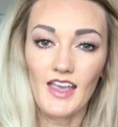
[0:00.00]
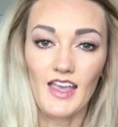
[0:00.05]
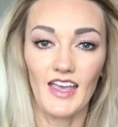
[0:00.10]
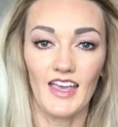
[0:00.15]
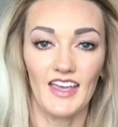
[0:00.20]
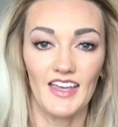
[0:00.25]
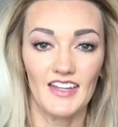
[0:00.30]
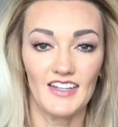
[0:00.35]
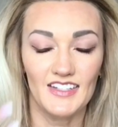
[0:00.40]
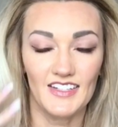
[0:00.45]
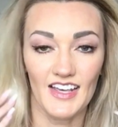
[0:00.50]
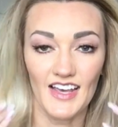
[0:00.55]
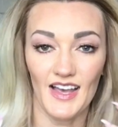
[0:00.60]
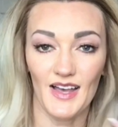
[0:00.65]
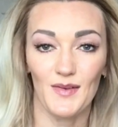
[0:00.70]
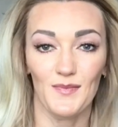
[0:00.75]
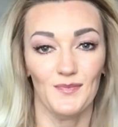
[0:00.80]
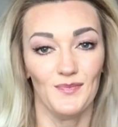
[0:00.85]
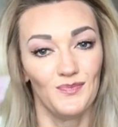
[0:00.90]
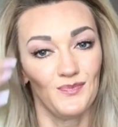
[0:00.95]
And
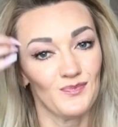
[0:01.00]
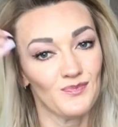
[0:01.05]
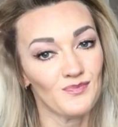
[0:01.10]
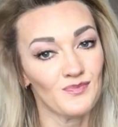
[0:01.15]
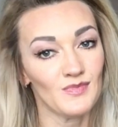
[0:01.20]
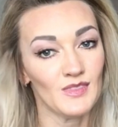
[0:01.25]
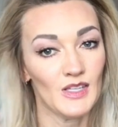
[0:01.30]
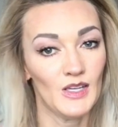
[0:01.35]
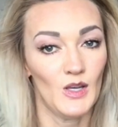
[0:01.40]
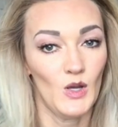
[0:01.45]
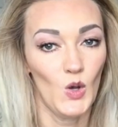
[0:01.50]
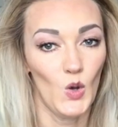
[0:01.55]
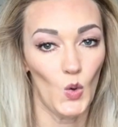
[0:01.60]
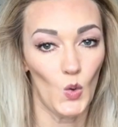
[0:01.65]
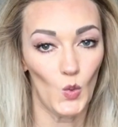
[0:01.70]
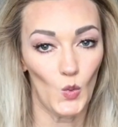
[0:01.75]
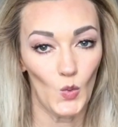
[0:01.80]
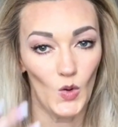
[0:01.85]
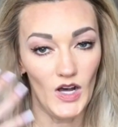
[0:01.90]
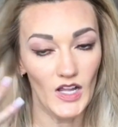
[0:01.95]

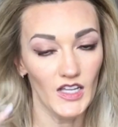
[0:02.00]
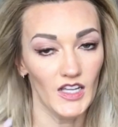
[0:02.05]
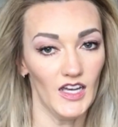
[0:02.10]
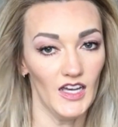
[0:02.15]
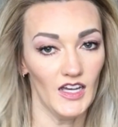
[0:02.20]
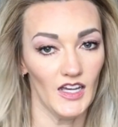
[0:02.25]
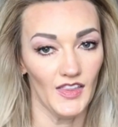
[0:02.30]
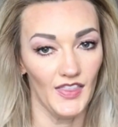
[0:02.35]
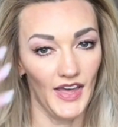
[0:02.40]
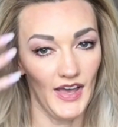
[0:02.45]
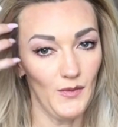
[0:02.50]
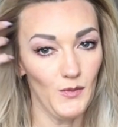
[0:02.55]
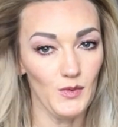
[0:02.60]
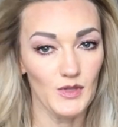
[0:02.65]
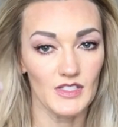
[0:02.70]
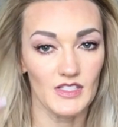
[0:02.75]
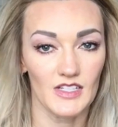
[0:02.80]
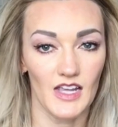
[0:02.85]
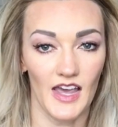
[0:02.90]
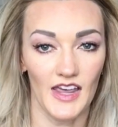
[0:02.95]
voila, that
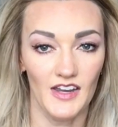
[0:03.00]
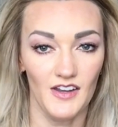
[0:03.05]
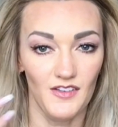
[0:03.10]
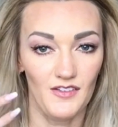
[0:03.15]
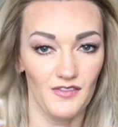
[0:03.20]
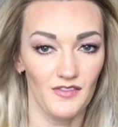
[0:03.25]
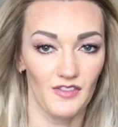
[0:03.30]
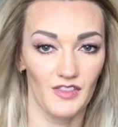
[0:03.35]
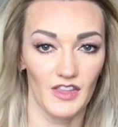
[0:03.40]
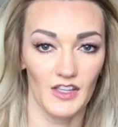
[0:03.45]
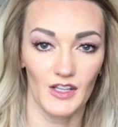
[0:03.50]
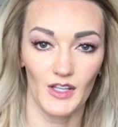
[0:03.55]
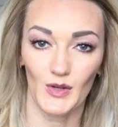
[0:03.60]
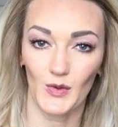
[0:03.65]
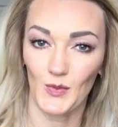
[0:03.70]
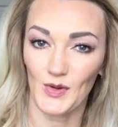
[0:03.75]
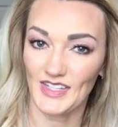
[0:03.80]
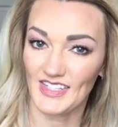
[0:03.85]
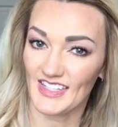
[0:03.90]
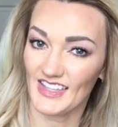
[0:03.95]
was kind of the
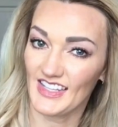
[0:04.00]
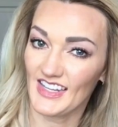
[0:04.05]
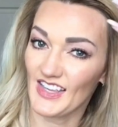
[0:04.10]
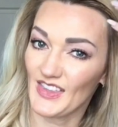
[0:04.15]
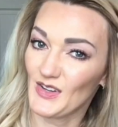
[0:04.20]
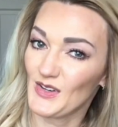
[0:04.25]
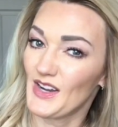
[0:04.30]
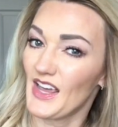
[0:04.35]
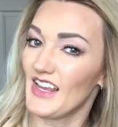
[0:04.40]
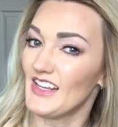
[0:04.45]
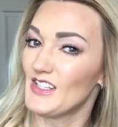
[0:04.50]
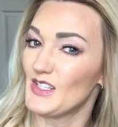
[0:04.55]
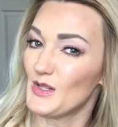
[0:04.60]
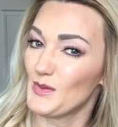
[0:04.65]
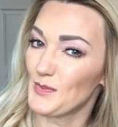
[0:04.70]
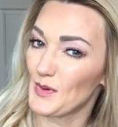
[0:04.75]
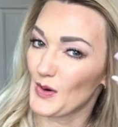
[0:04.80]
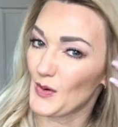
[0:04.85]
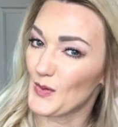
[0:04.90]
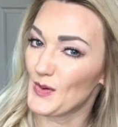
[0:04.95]
look we did the other day,
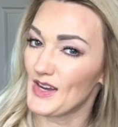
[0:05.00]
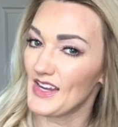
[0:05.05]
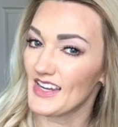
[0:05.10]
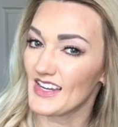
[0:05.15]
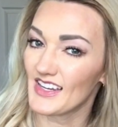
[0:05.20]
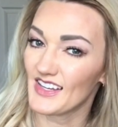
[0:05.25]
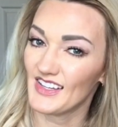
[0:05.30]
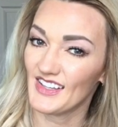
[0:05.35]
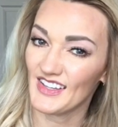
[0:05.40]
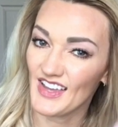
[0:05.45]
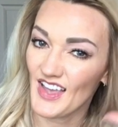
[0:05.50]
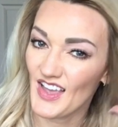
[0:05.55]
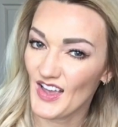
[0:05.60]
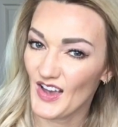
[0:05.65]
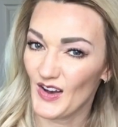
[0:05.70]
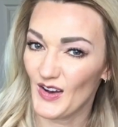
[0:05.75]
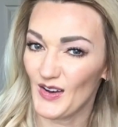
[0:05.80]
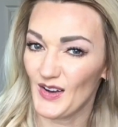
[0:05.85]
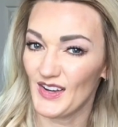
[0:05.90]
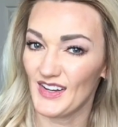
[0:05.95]
super quick,
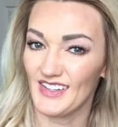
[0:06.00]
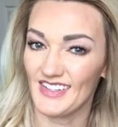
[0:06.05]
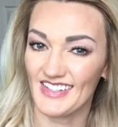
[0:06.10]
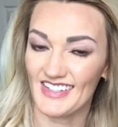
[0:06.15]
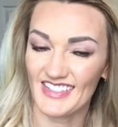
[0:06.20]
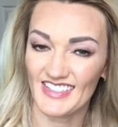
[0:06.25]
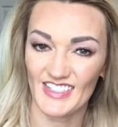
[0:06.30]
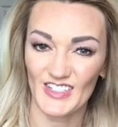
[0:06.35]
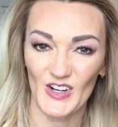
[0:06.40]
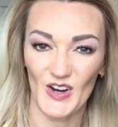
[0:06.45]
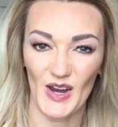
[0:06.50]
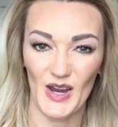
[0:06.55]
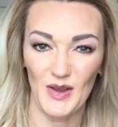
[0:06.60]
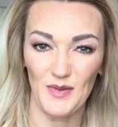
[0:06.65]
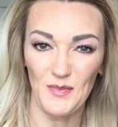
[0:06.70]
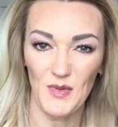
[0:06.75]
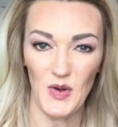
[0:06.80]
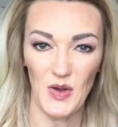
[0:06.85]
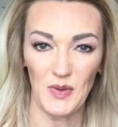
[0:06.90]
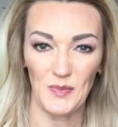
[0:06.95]
on
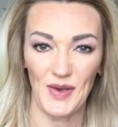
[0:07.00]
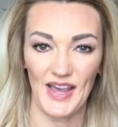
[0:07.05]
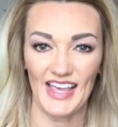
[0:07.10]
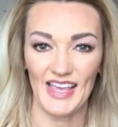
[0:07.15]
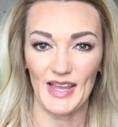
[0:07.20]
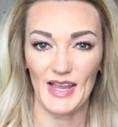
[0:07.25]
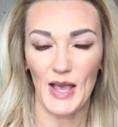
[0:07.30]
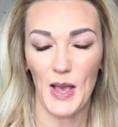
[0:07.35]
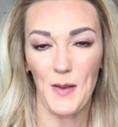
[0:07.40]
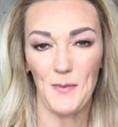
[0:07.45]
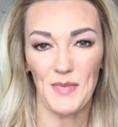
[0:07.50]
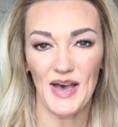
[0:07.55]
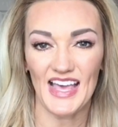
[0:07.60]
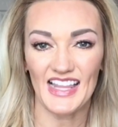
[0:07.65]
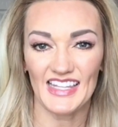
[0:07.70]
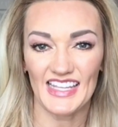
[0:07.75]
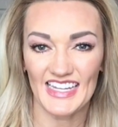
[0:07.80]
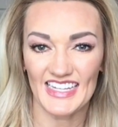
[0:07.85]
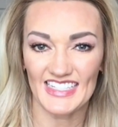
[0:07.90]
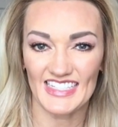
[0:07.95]
Instagram on
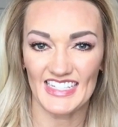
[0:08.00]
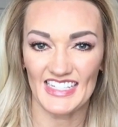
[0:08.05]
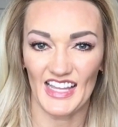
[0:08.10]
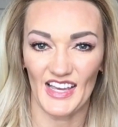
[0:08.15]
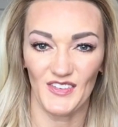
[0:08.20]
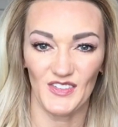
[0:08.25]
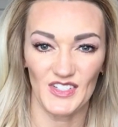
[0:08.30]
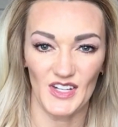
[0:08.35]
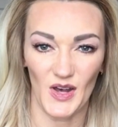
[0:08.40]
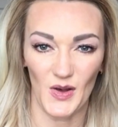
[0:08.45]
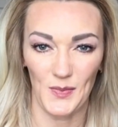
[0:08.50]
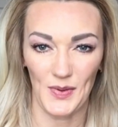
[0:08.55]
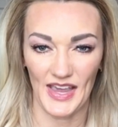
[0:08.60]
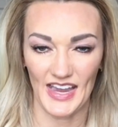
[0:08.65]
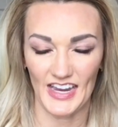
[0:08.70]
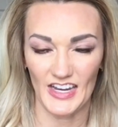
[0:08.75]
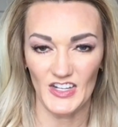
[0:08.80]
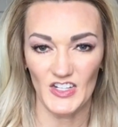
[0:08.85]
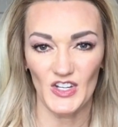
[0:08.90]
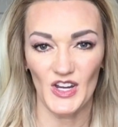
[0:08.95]
my Legacy Lifestyle
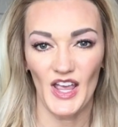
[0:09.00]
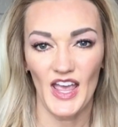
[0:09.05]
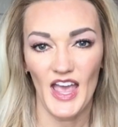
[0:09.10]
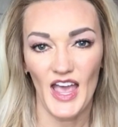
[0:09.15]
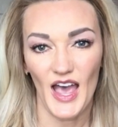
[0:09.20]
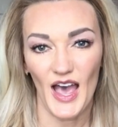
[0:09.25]
page.